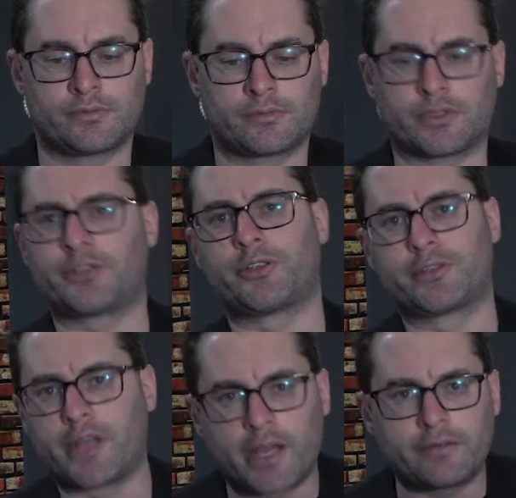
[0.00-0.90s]
Let's just
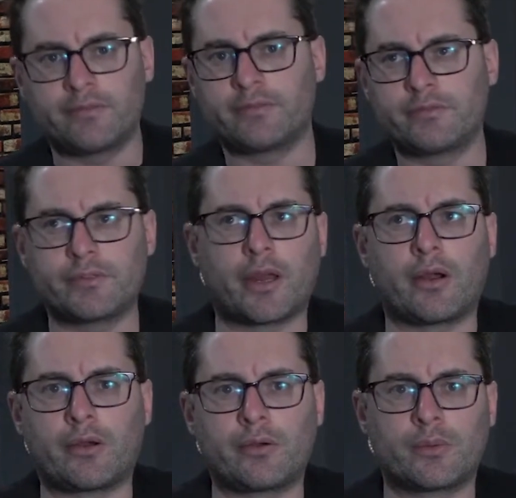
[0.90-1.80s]
get, you
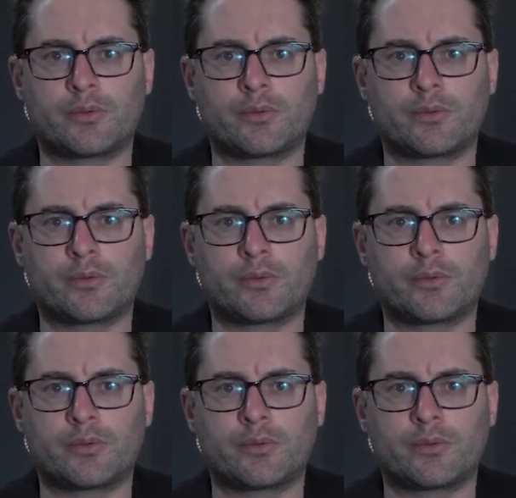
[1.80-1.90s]
know,